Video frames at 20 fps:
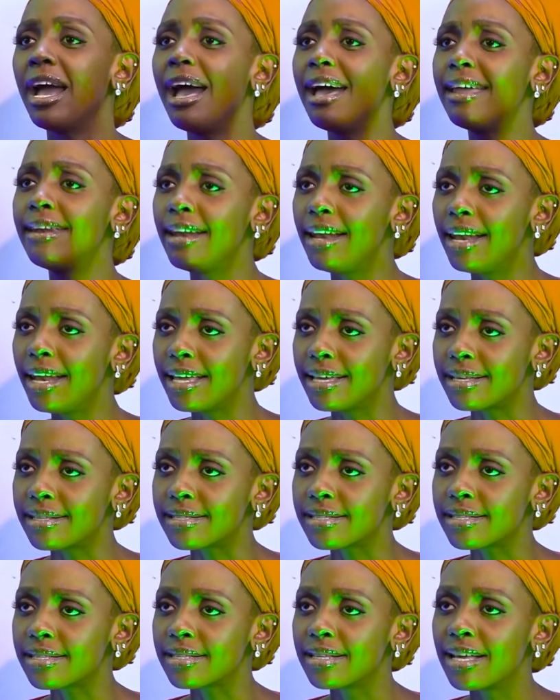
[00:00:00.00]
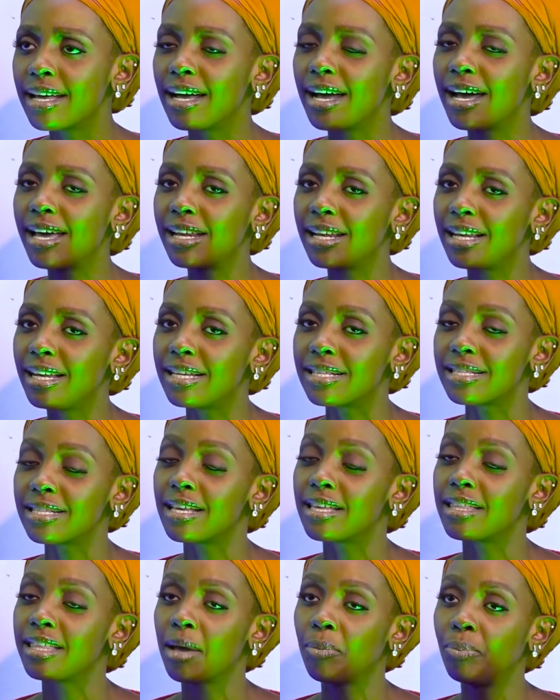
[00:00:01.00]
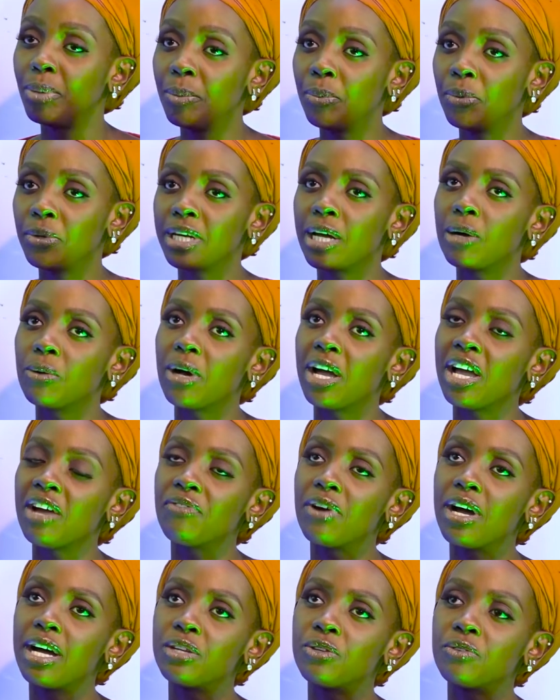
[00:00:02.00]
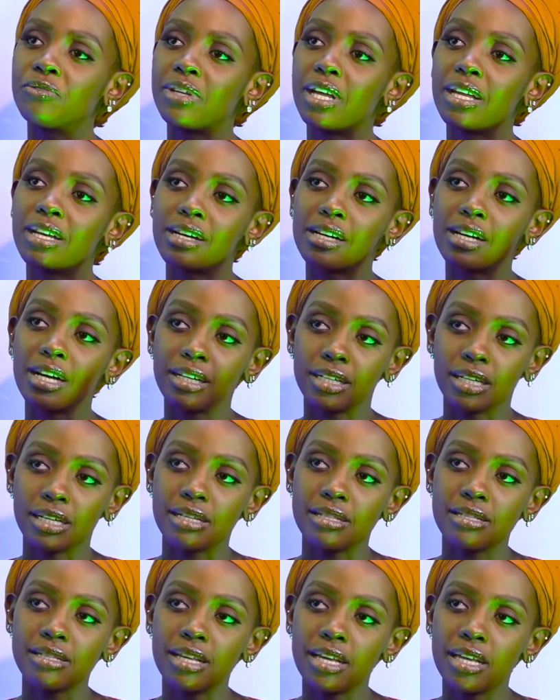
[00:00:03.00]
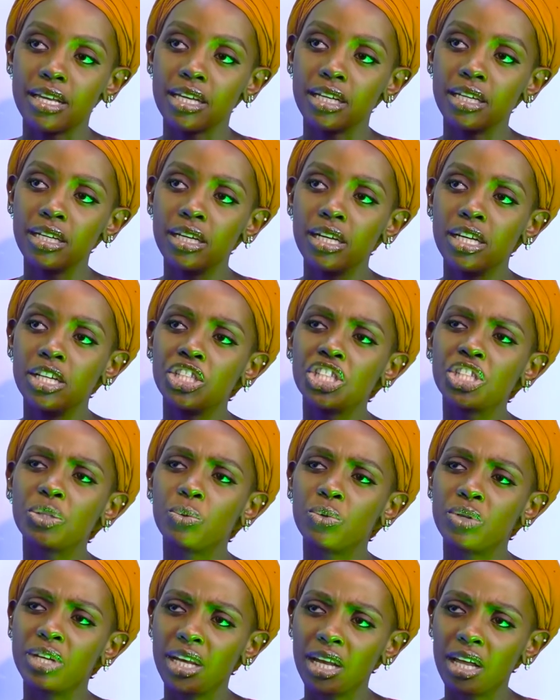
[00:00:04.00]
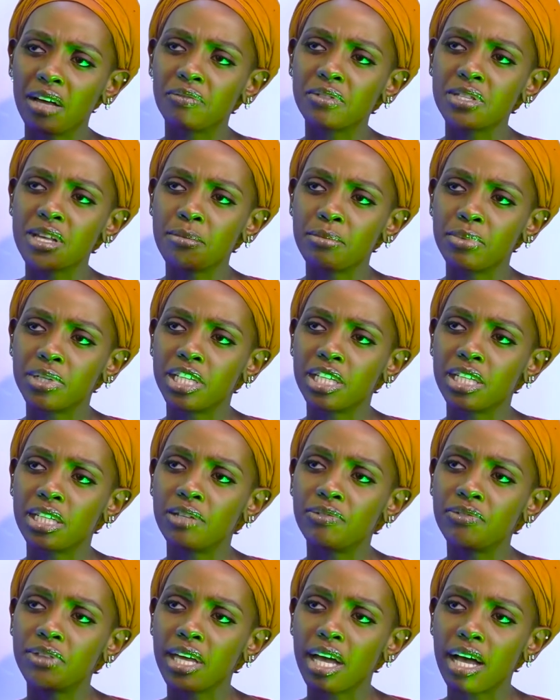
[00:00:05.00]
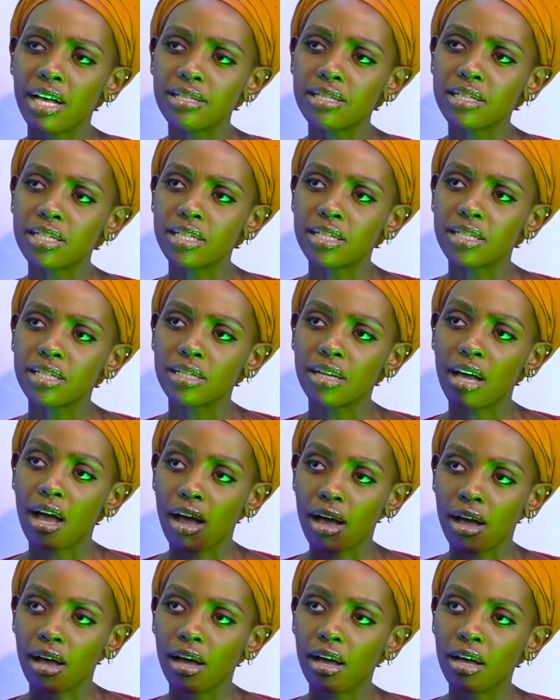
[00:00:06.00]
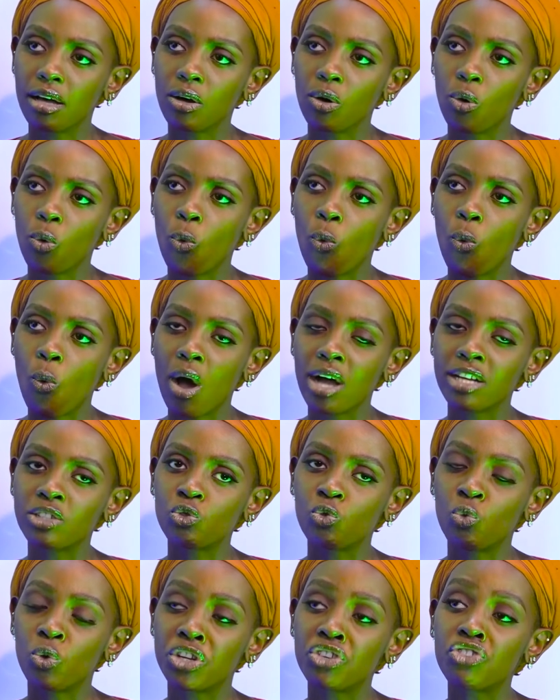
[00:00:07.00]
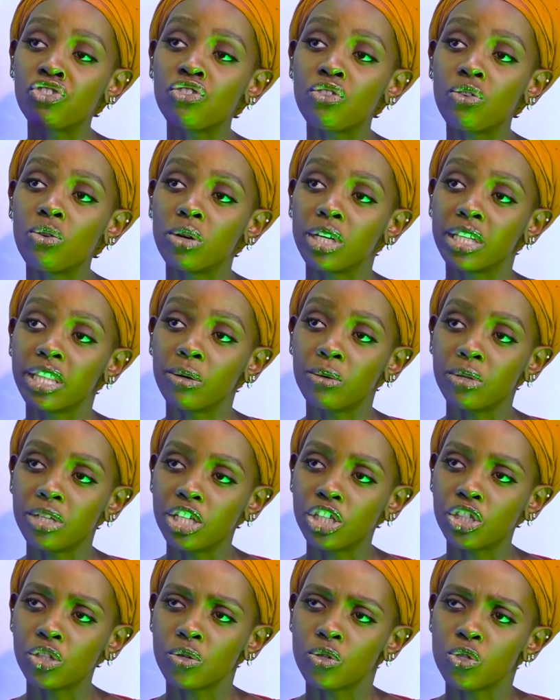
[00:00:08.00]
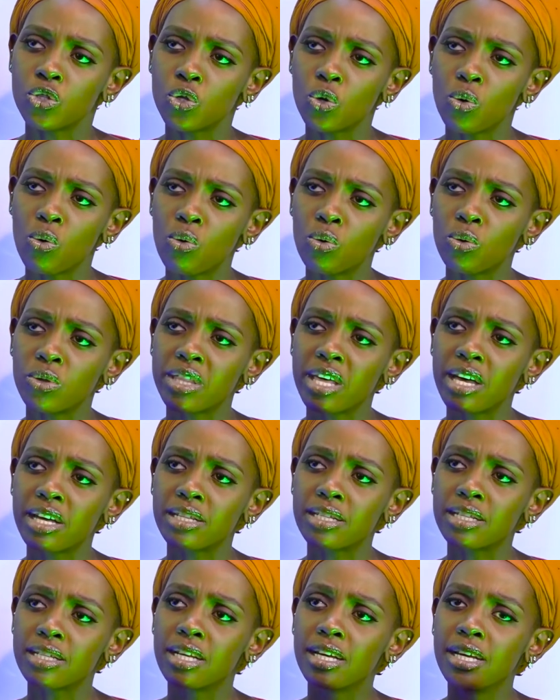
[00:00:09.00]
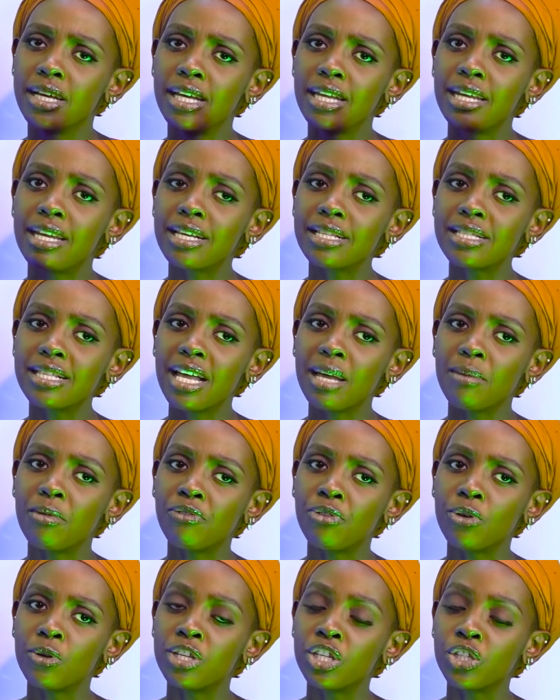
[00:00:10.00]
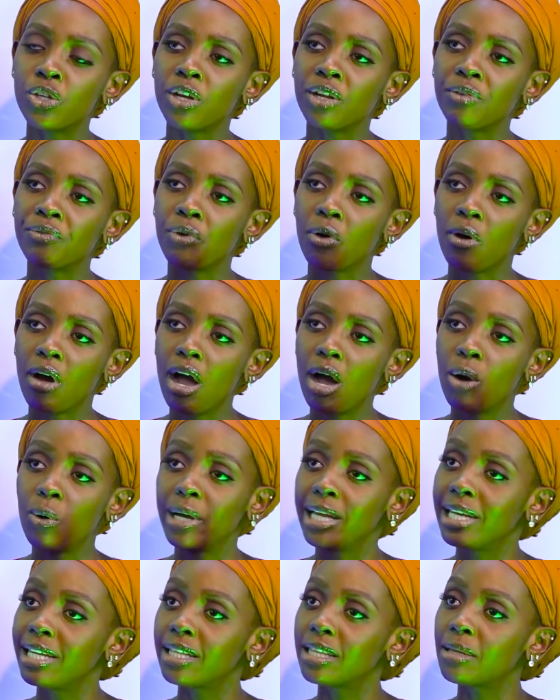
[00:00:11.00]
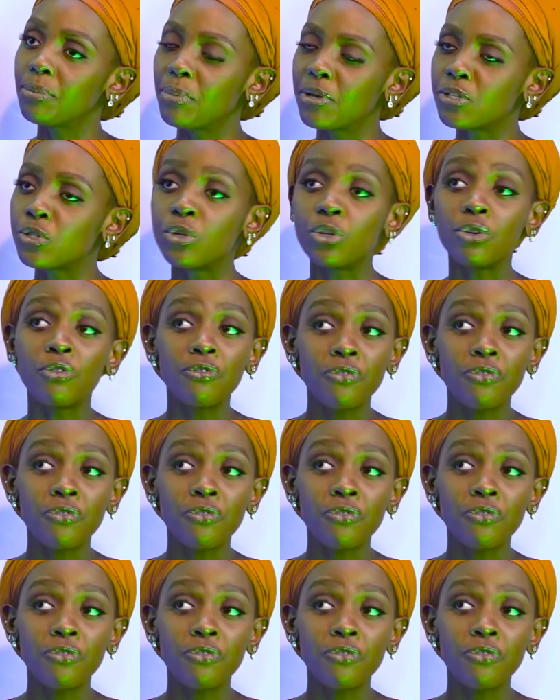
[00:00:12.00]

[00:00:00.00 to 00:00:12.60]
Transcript: Unless there are people now I have heard of Nana Kaga saying she would love somebody if they asked her what went wrong in the audition. So that next time if you're auditioning for her or any other person, you